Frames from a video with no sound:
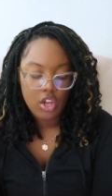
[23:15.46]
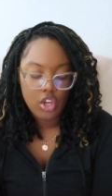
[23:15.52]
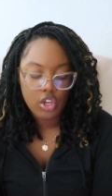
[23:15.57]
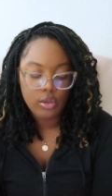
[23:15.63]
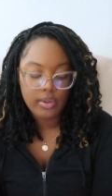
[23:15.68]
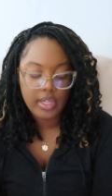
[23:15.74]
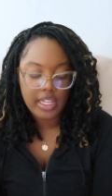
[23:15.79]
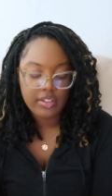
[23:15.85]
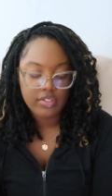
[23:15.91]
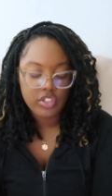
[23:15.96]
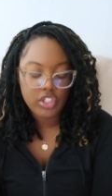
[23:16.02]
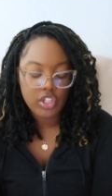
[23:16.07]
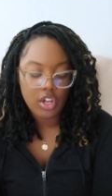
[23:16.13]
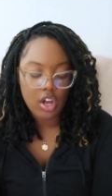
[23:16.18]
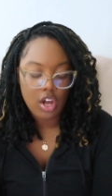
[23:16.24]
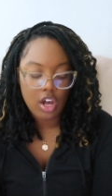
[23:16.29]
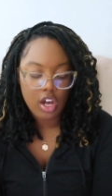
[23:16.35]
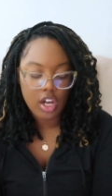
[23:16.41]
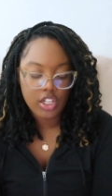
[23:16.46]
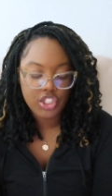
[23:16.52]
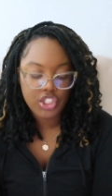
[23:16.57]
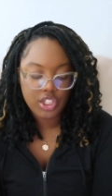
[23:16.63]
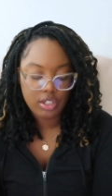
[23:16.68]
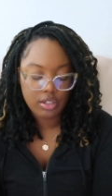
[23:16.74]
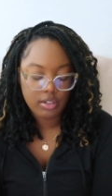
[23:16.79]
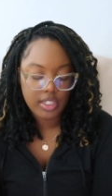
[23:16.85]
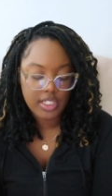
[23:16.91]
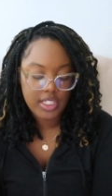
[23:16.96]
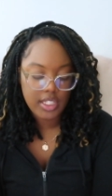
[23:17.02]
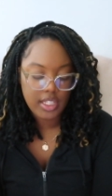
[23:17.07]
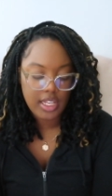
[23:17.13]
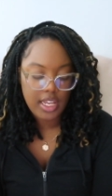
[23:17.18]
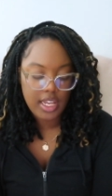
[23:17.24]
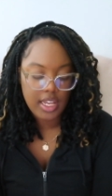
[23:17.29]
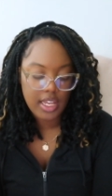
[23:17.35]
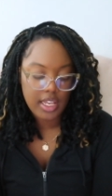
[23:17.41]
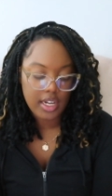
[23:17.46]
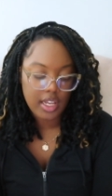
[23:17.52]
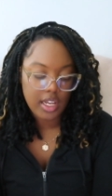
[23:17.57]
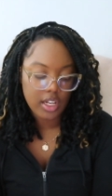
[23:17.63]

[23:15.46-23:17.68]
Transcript: who gives to all generously and